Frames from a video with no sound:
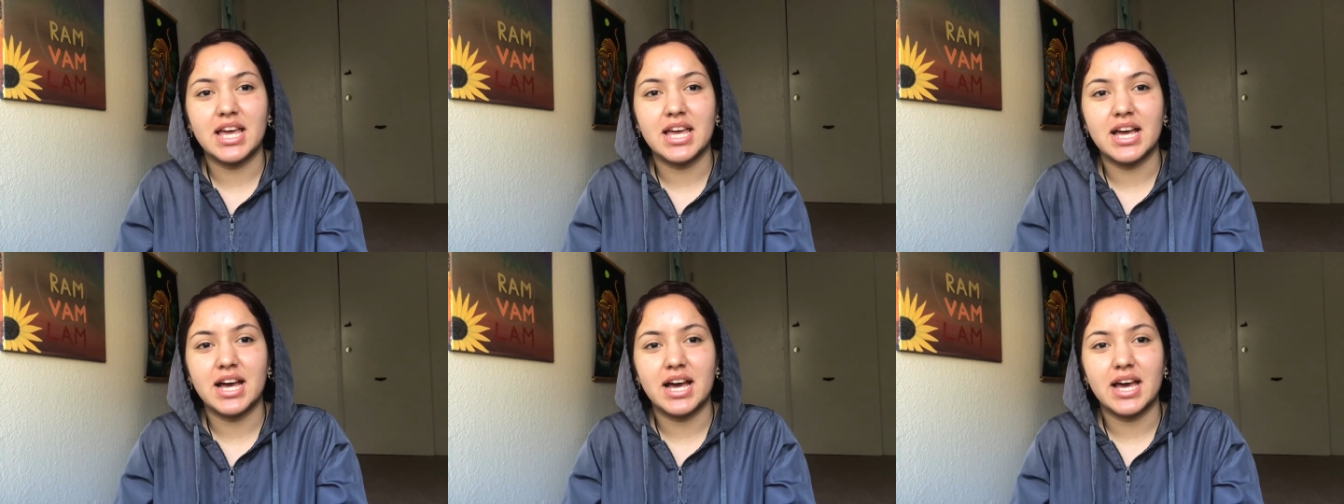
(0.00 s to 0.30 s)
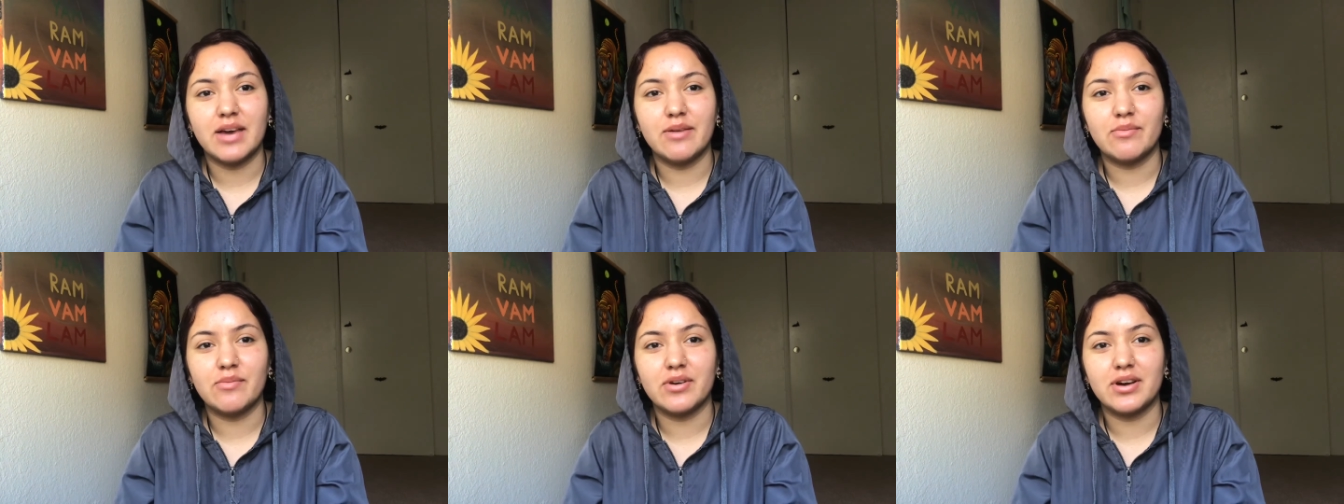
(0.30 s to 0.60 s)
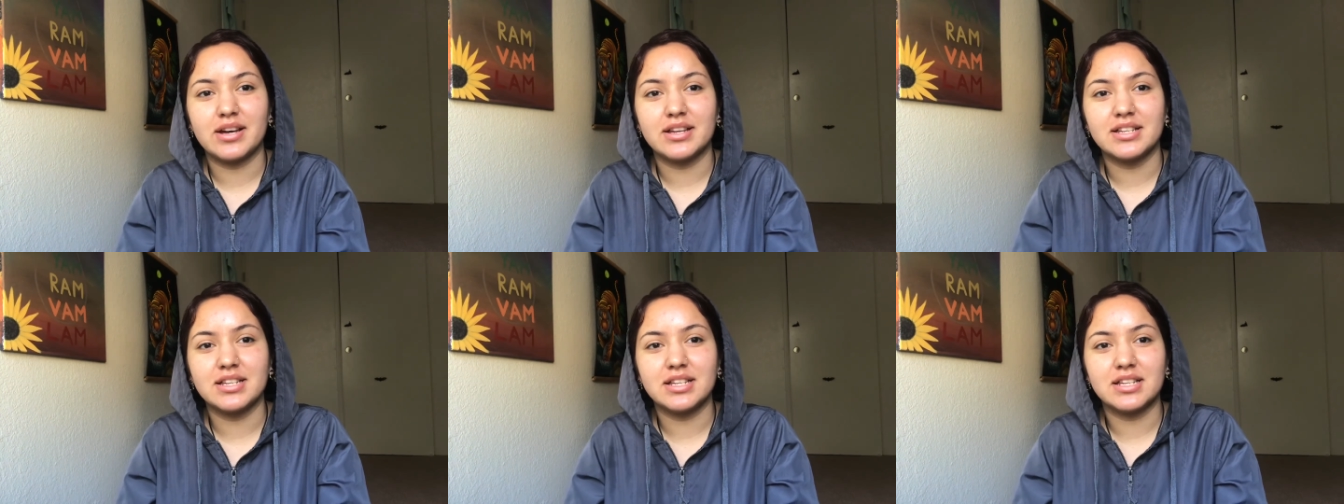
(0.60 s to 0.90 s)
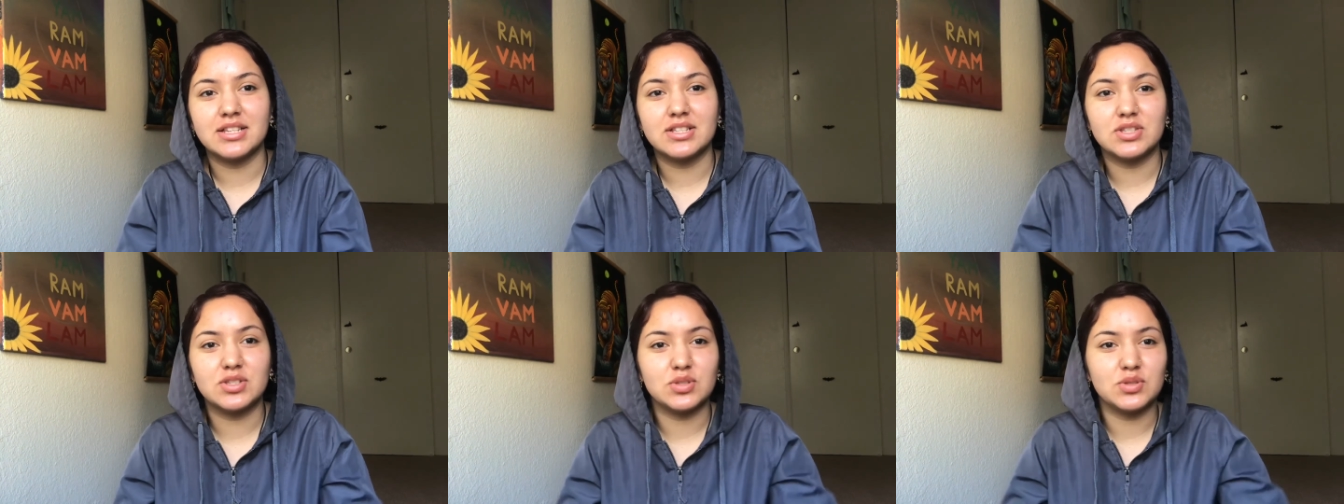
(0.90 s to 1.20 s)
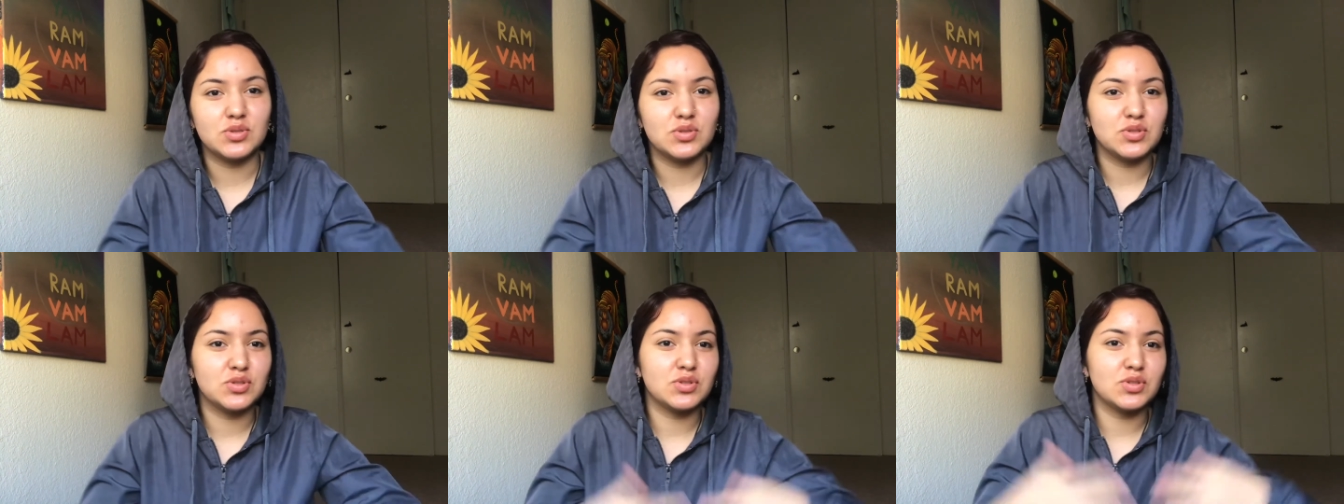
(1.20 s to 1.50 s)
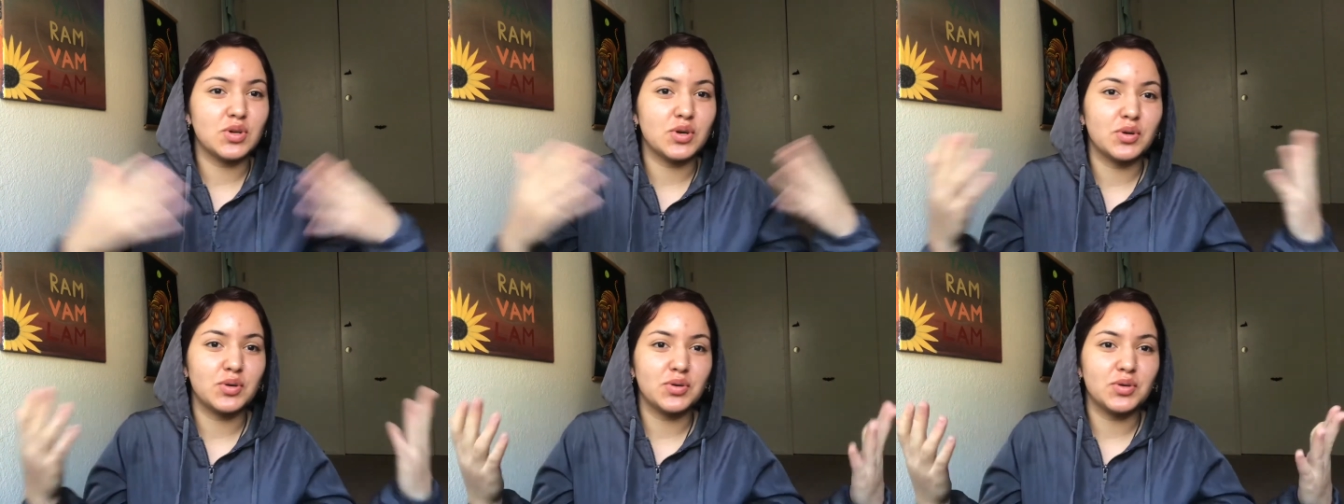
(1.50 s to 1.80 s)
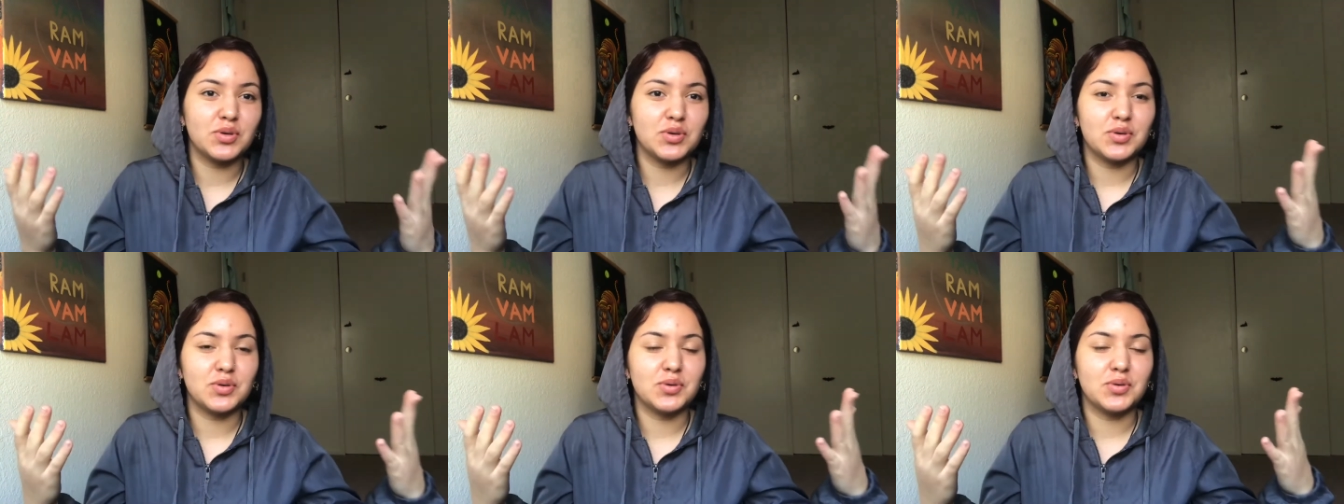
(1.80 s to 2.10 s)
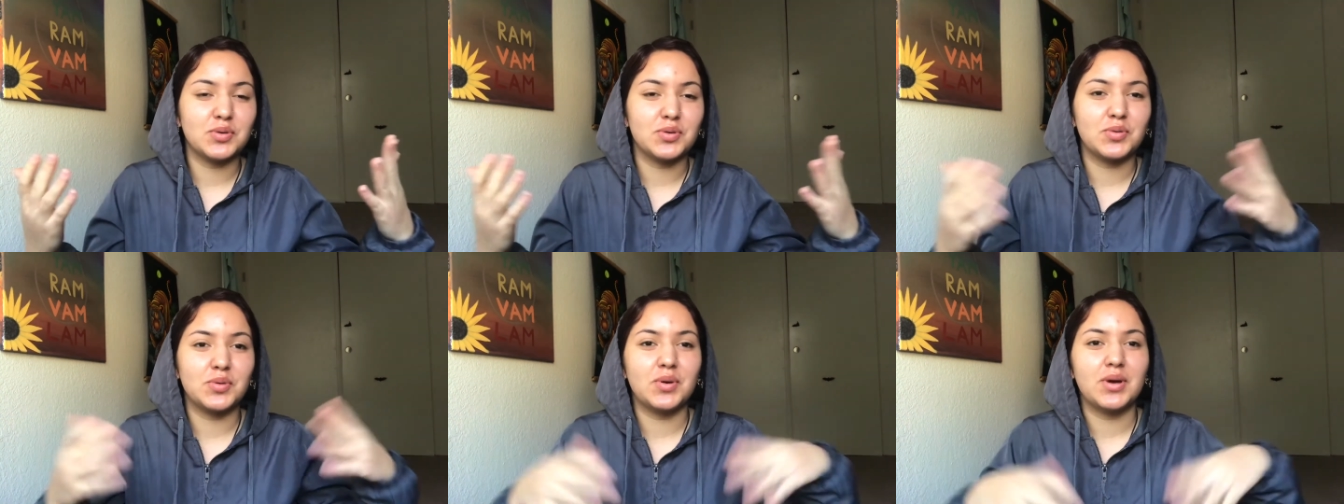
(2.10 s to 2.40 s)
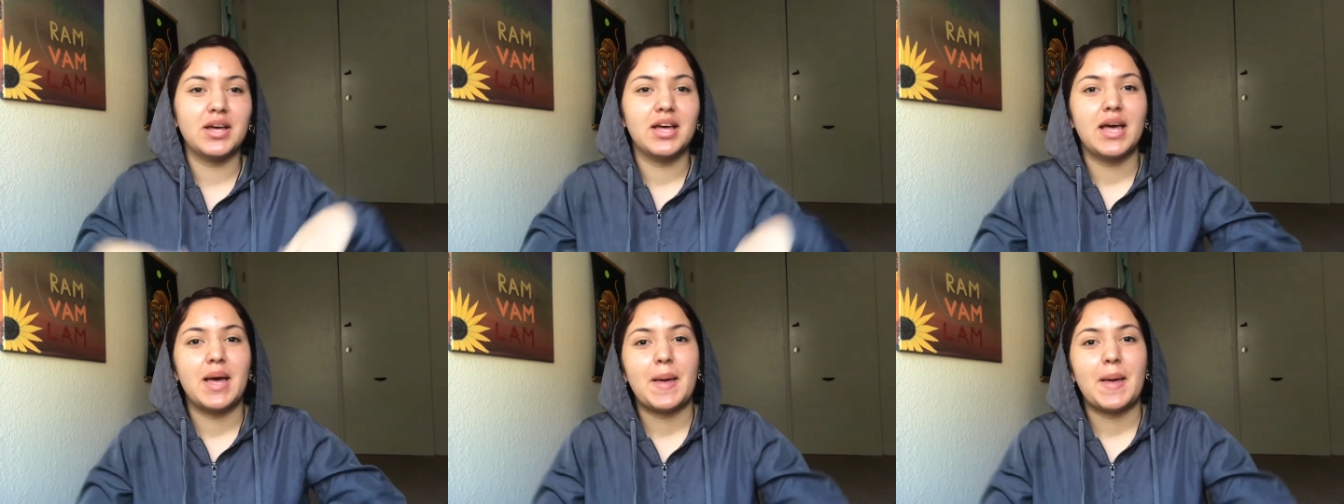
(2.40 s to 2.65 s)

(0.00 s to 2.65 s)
I wanted to show you